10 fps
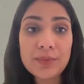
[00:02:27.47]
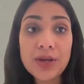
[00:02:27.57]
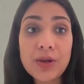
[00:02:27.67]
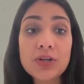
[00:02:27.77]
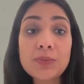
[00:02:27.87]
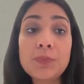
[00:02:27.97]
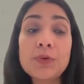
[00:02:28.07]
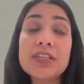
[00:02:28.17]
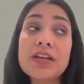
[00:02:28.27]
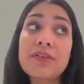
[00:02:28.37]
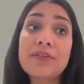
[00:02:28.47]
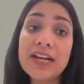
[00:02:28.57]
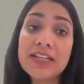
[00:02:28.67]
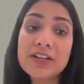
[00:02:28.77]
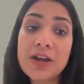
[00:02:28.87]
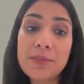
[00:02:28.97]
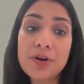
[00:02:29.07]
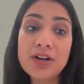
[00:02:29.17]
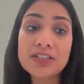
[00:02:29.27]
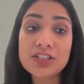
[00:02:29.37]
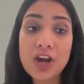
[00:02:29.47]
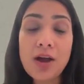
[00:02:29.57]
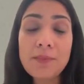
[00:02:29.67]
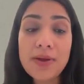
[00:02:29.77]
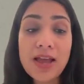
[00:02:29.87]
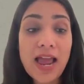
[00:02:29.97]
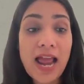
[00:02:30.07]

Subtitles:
we're going to put the greater number on top